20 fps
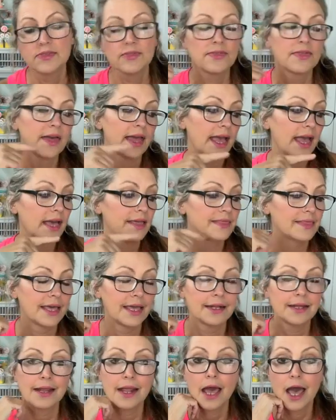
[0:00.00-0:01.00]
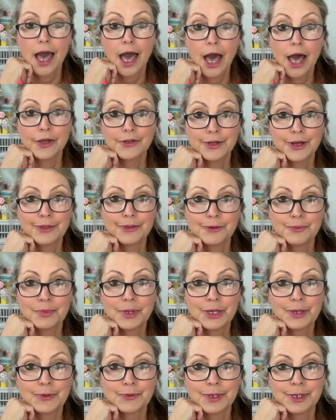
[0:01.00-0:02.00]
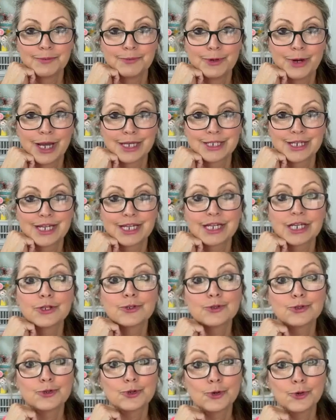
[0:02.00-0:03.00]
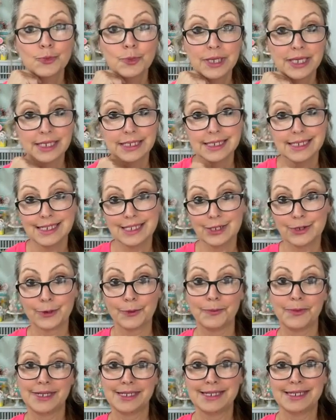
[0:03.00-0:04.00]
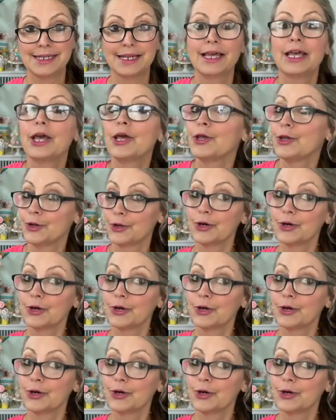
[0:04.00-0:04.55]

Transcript: Wreath, and then another Pinkoween project to be determined.